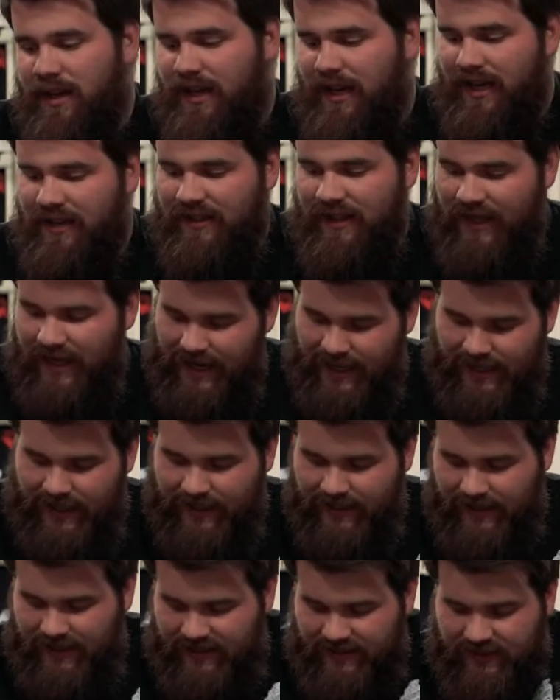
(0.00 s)
is
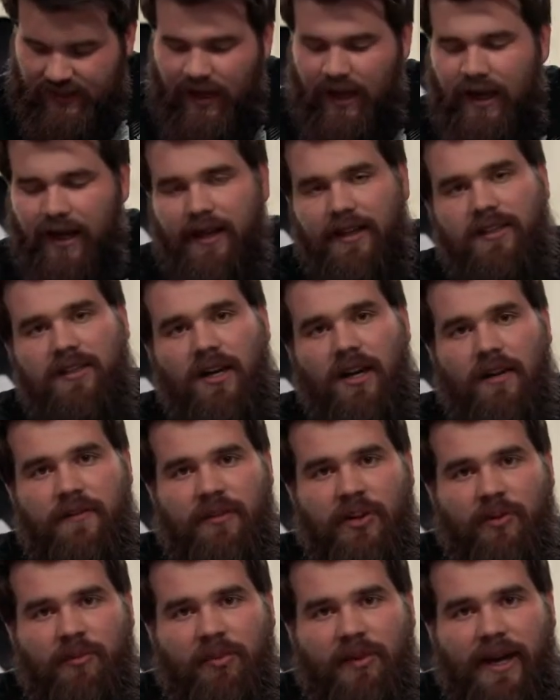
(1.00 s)
hitting the sides of
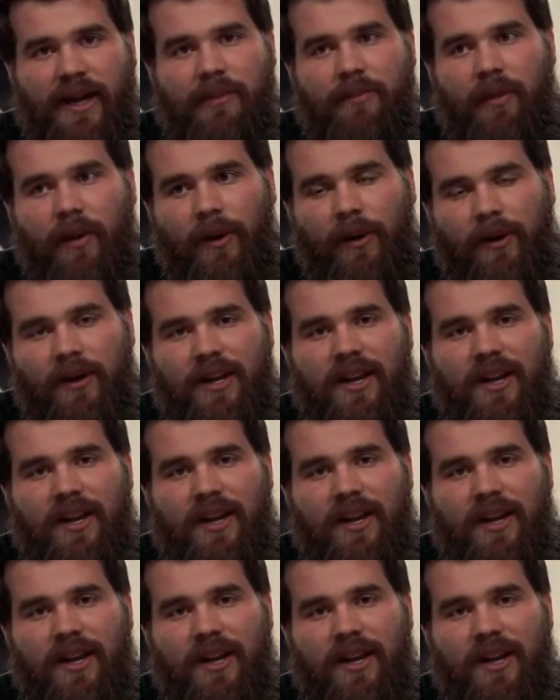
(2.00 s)
your blade bar,